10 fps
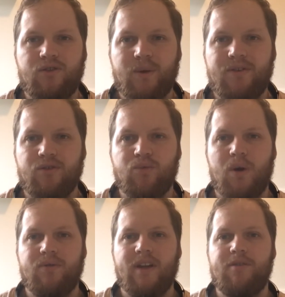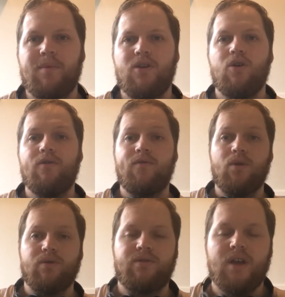Twitter as well to leave me your
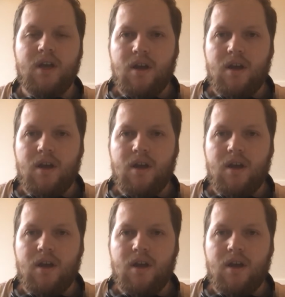thoughts